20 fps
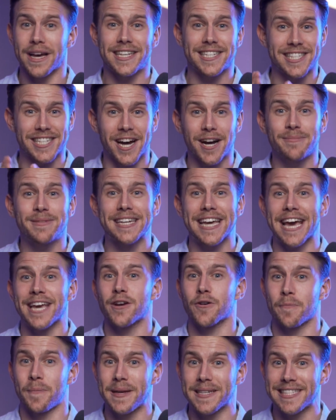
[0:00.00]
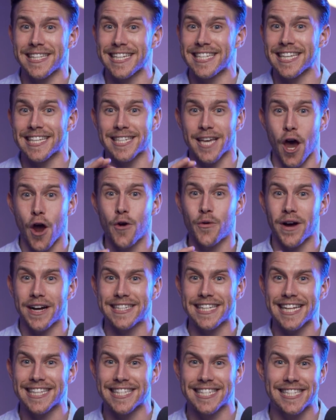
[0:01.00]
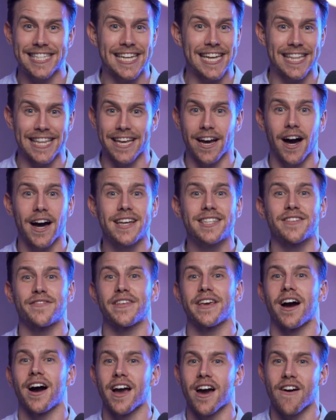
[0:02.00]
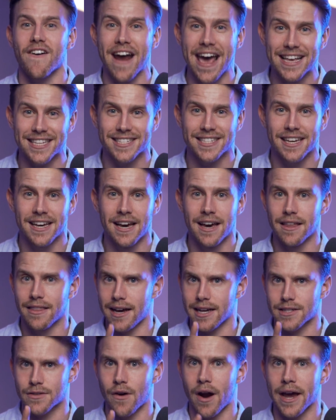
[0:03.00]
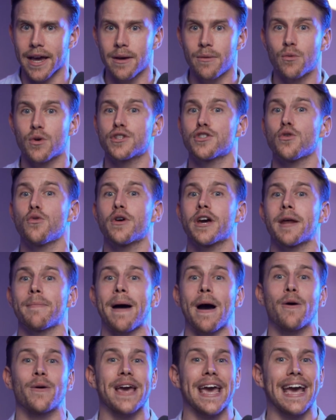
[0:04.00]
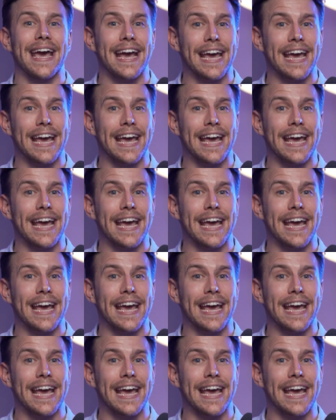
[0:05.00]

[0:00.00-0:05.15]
time to get your business its own identity in the eyes of the IRS. That's right, we're talking about getting an